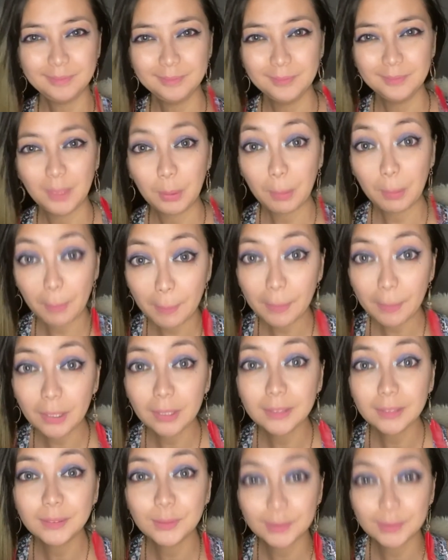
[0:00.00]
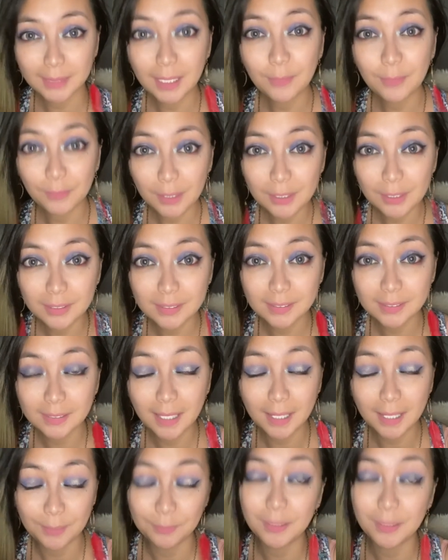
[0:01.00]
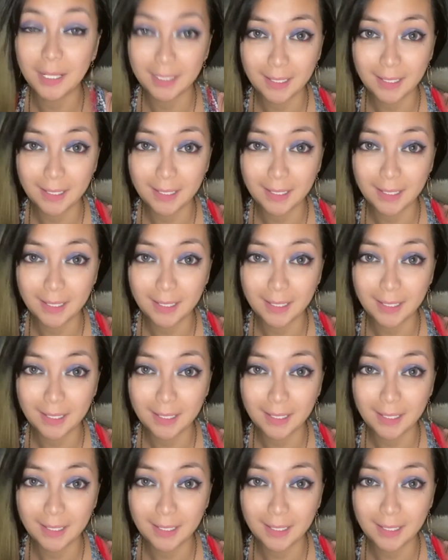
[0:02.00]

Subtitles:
Remember to stay fierce and fly